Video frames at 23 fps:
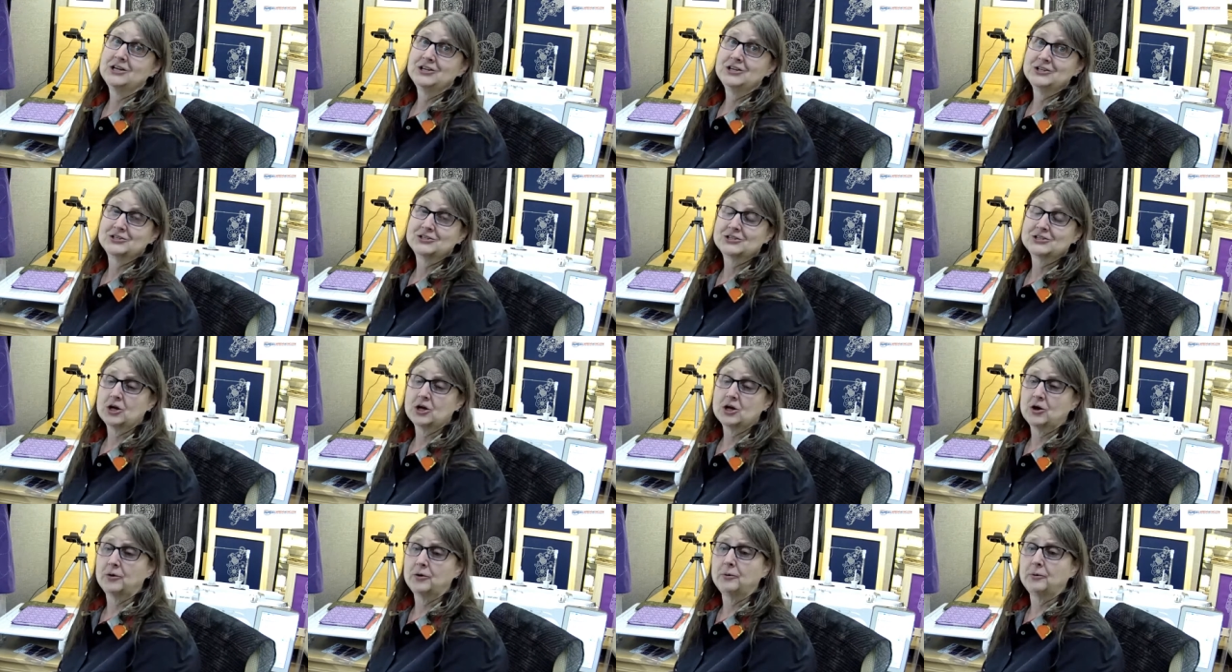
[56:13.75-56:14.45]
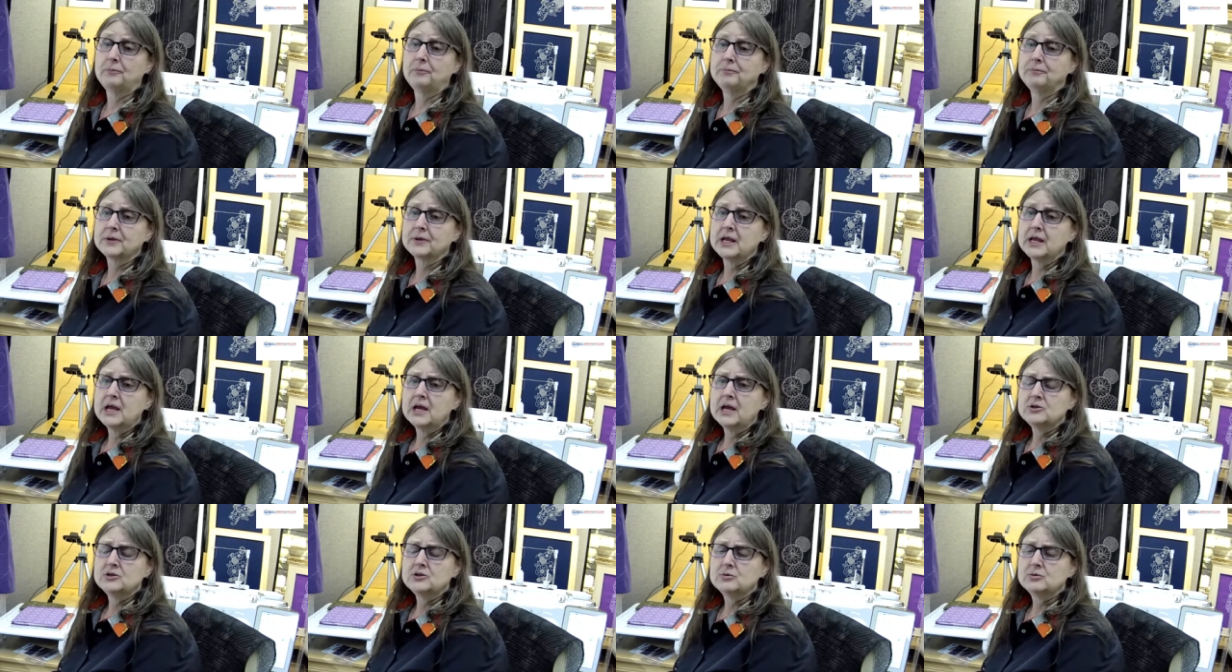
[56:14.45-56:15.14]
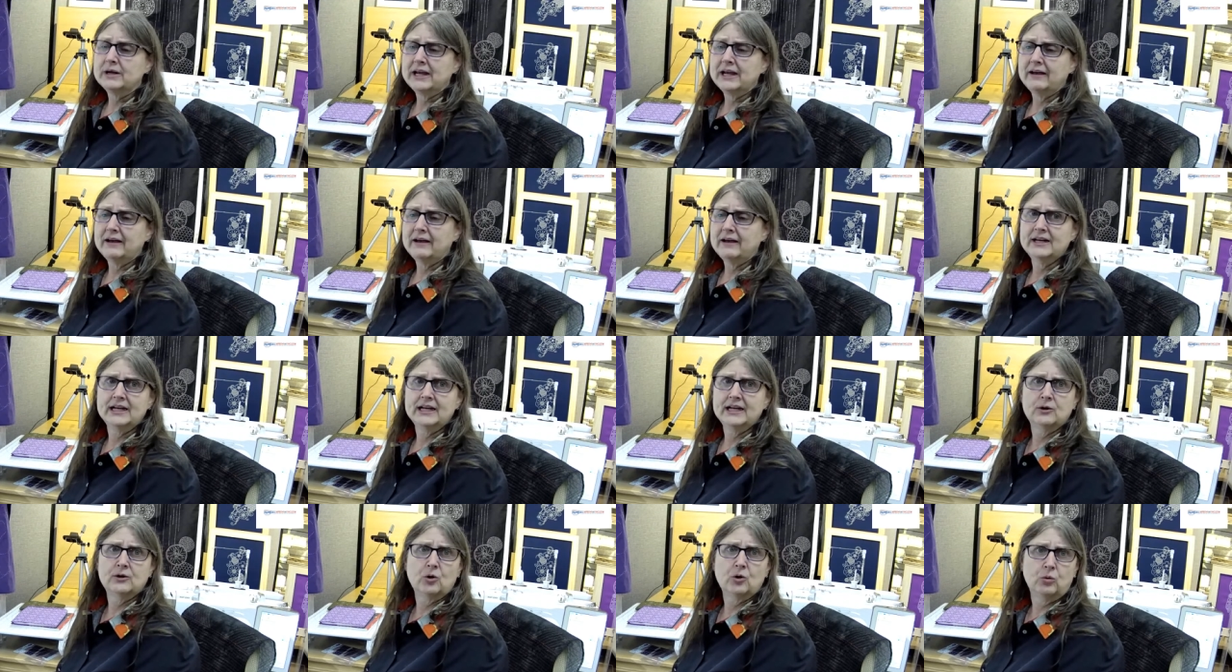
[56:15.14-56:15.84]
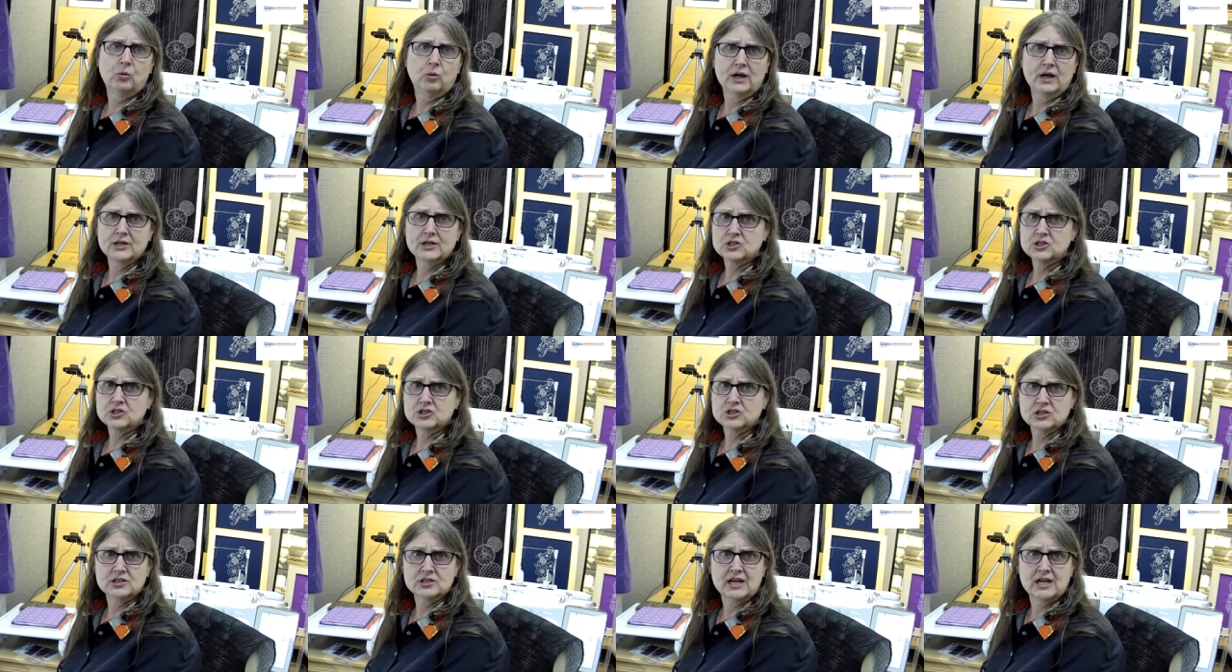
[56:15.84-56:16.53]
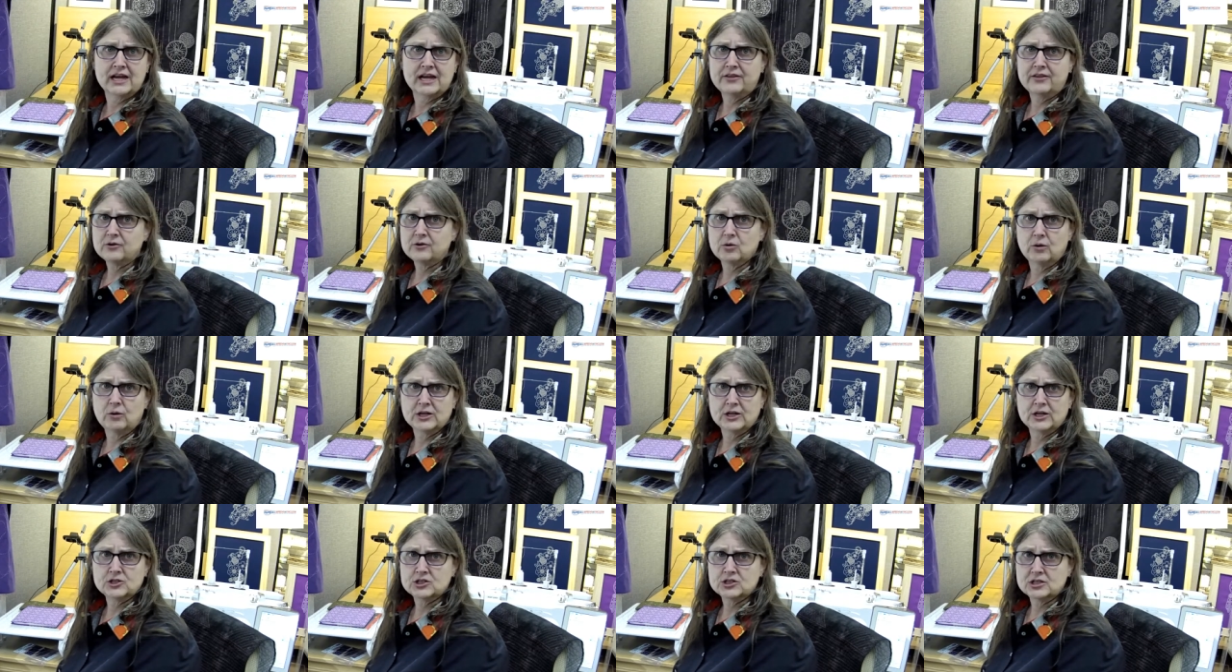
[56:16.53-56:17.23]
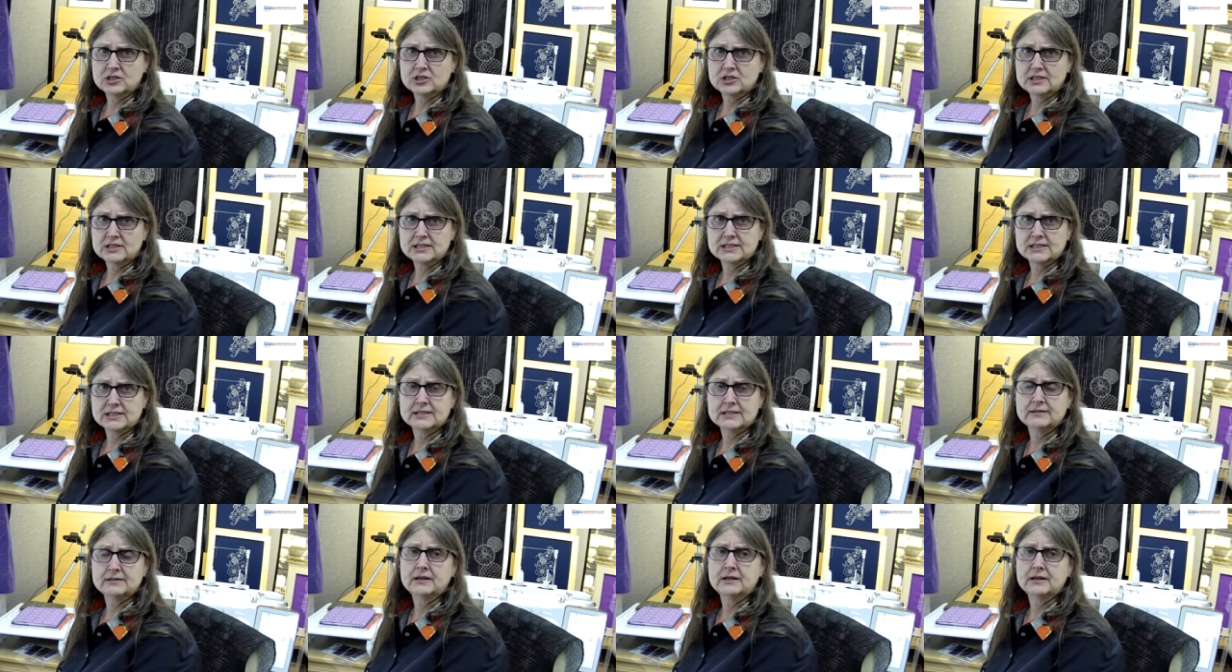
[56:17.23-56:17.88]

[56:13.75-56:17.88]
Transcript: so do we have any question other questions